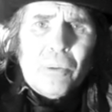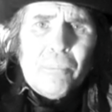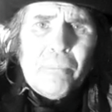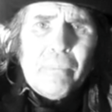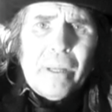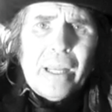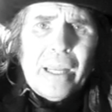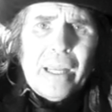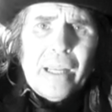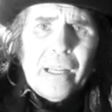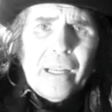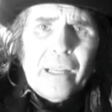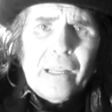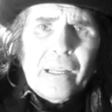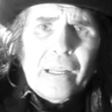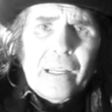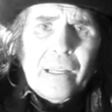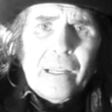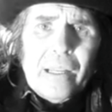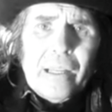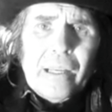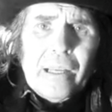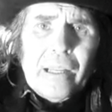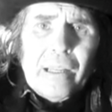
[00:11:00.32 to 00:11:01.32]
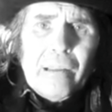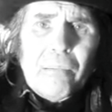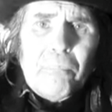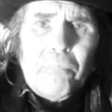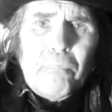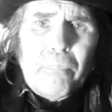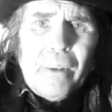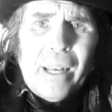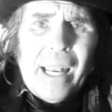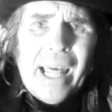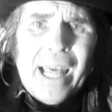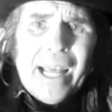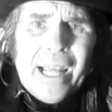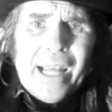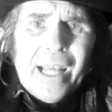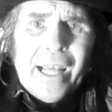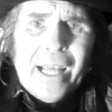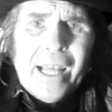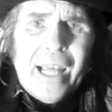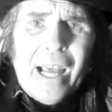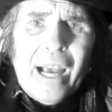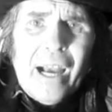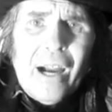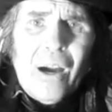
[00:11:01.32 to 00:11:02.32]
man in a
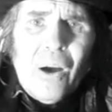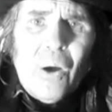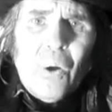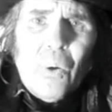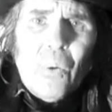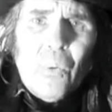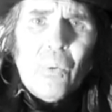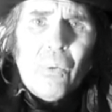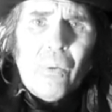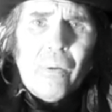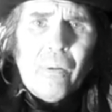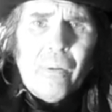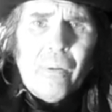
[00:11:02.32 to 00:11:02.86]
black cowl,